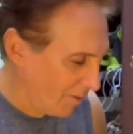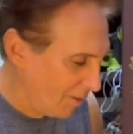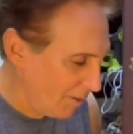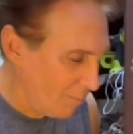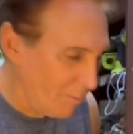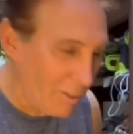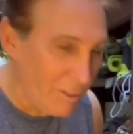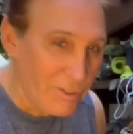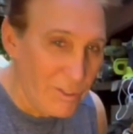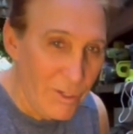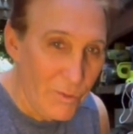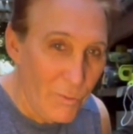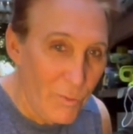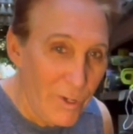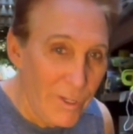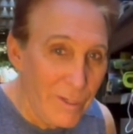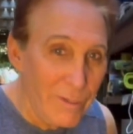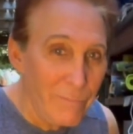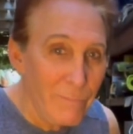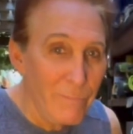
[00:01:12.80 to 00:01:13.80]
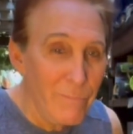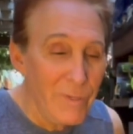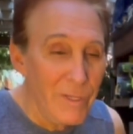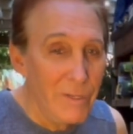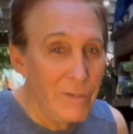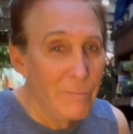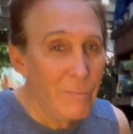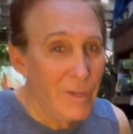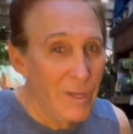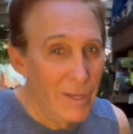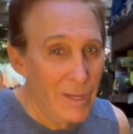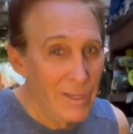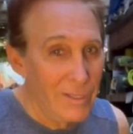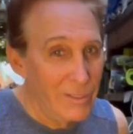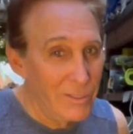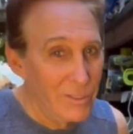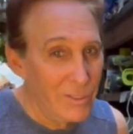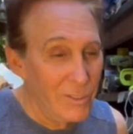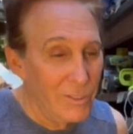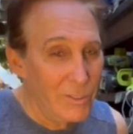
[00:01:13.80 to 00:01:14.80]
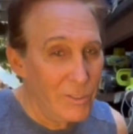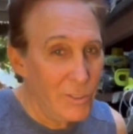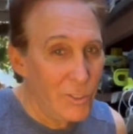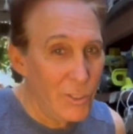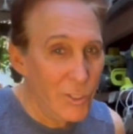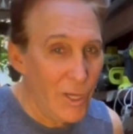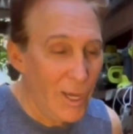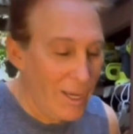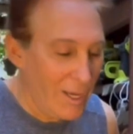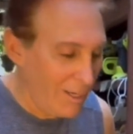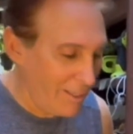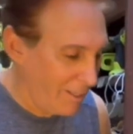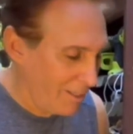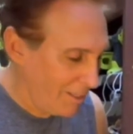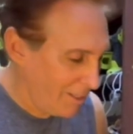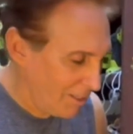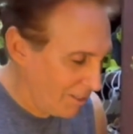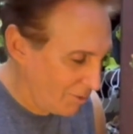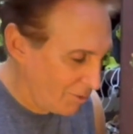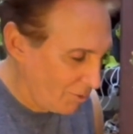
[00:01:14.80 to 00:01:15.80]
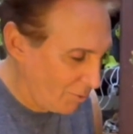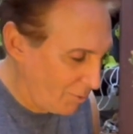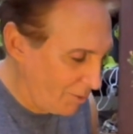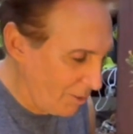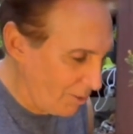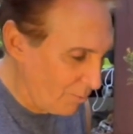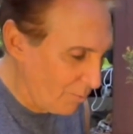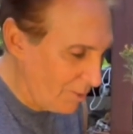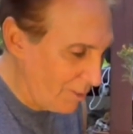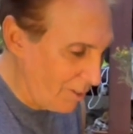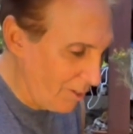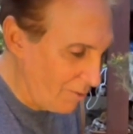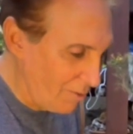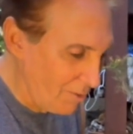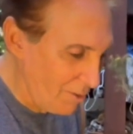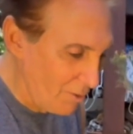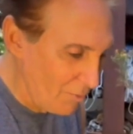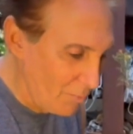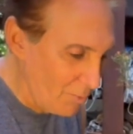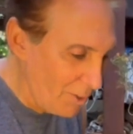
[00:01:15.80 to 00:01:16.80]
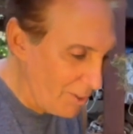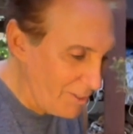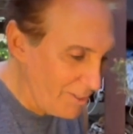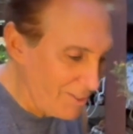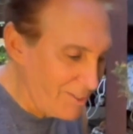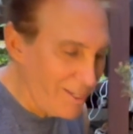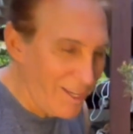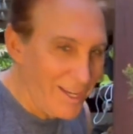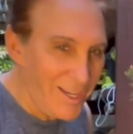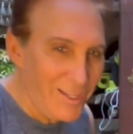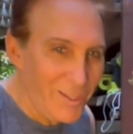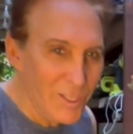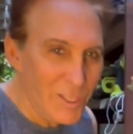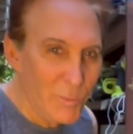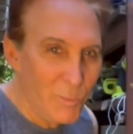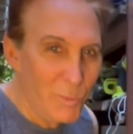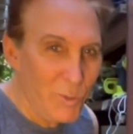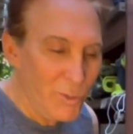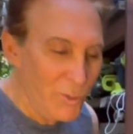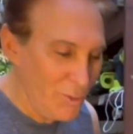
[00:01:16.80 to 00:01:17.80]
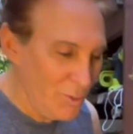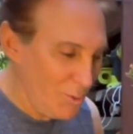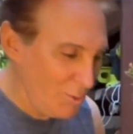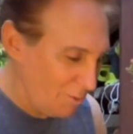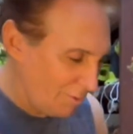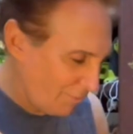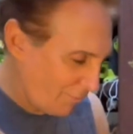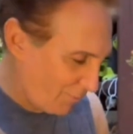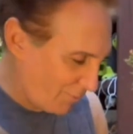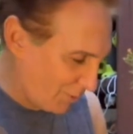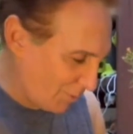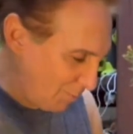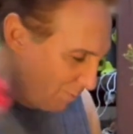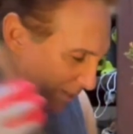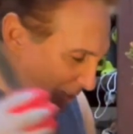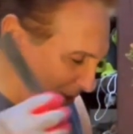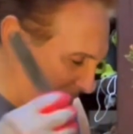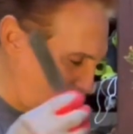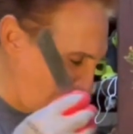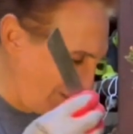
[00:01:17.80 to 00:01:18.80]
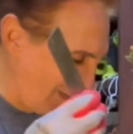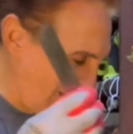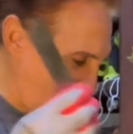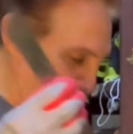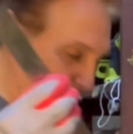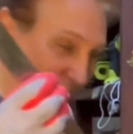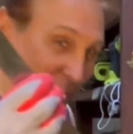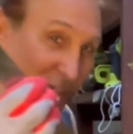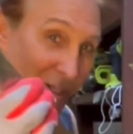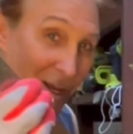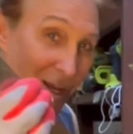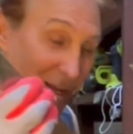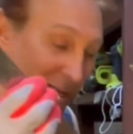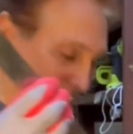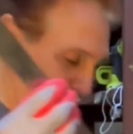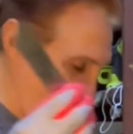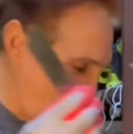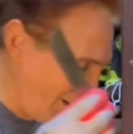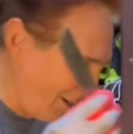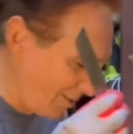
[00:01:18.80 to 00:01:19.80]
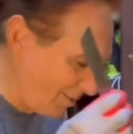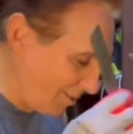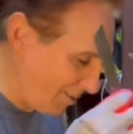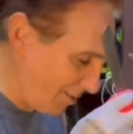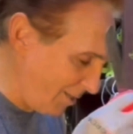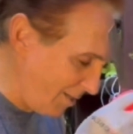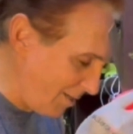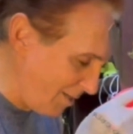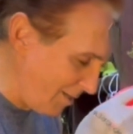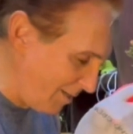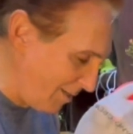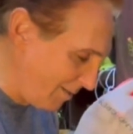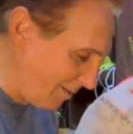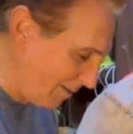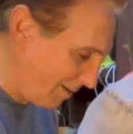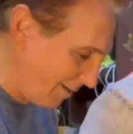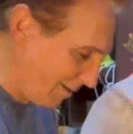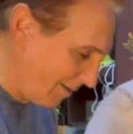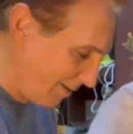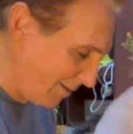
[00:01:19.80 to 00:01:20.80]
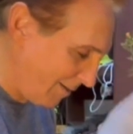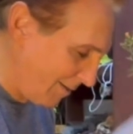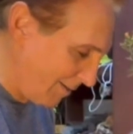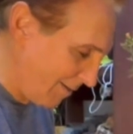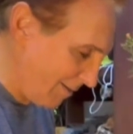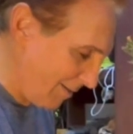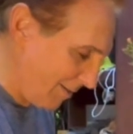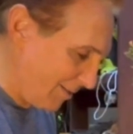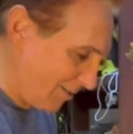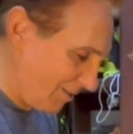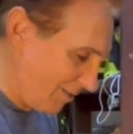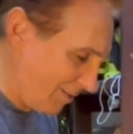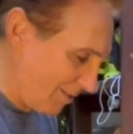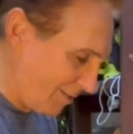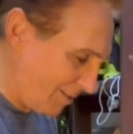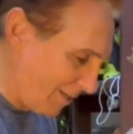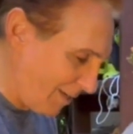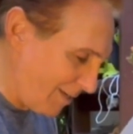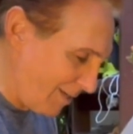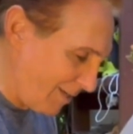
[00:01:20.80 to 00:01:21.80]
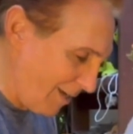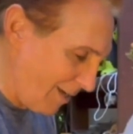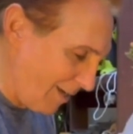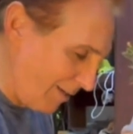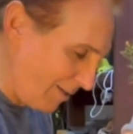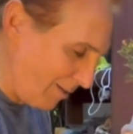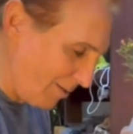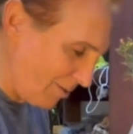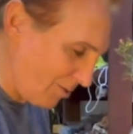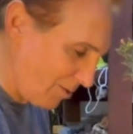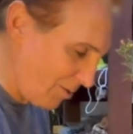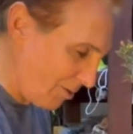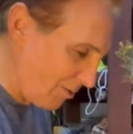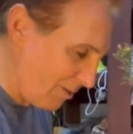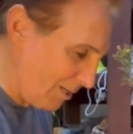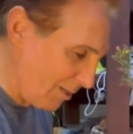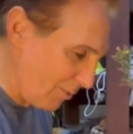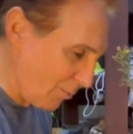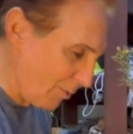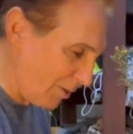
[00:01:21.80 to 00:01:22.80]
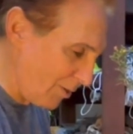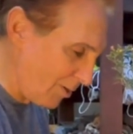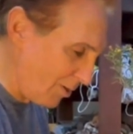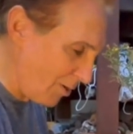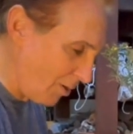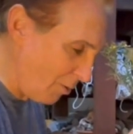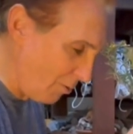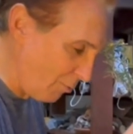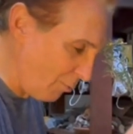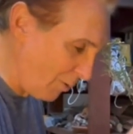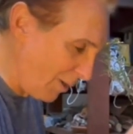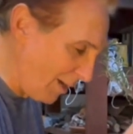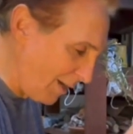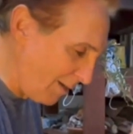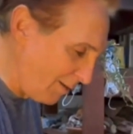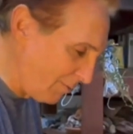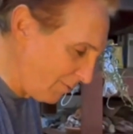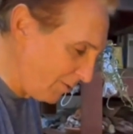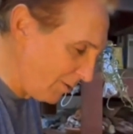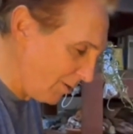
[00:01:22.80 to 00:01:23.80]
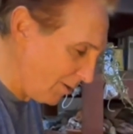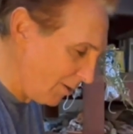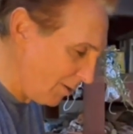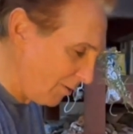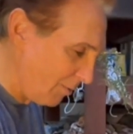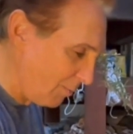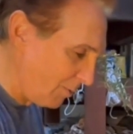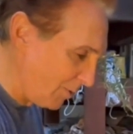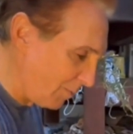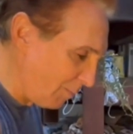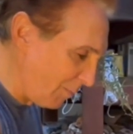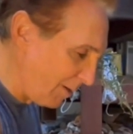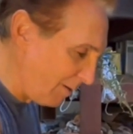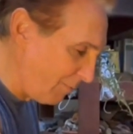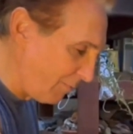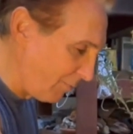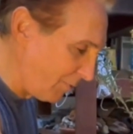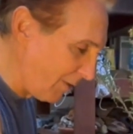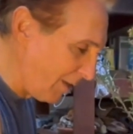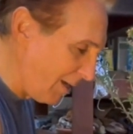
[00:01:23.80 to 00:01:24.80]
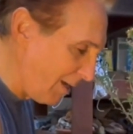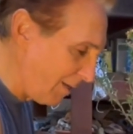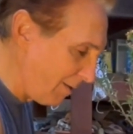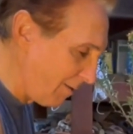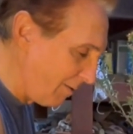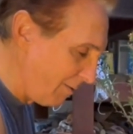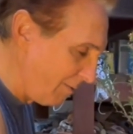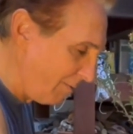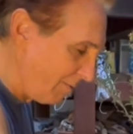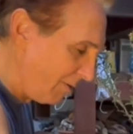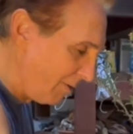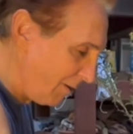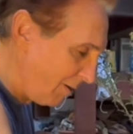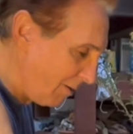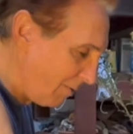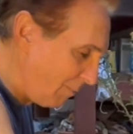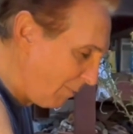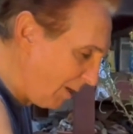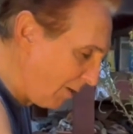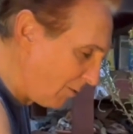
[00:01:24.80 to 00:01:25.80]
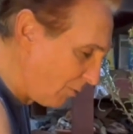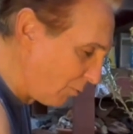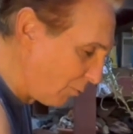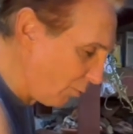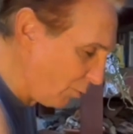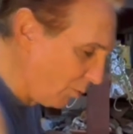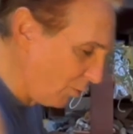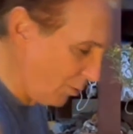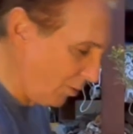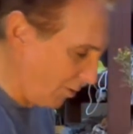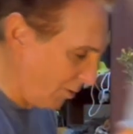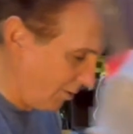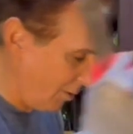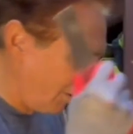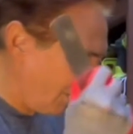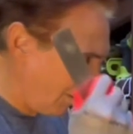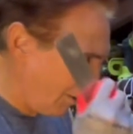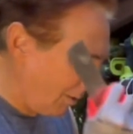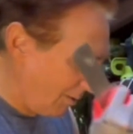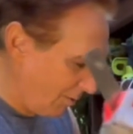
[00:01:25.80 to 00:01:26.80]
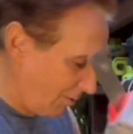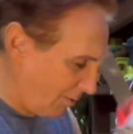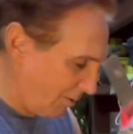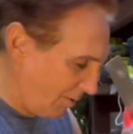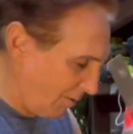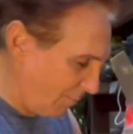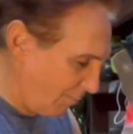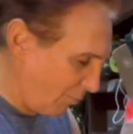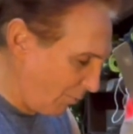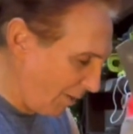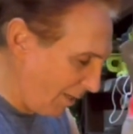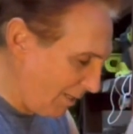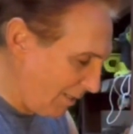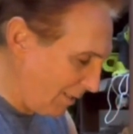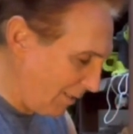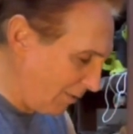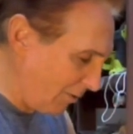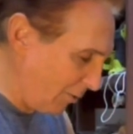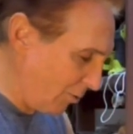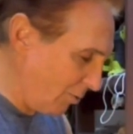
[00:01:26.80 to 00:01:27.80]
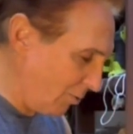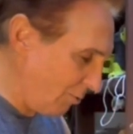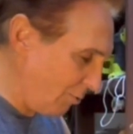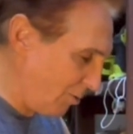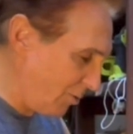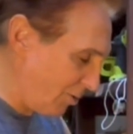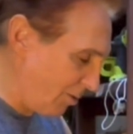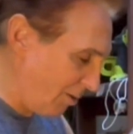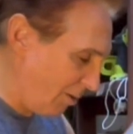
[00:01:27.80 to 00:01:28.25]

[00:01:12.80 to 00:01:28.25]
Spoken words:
because I want to minimize shock. So here we go. We're going to take this beautiful specimen out, which I have not seen since I got it. So here we're going to go around with my flat metal ruler to break it loose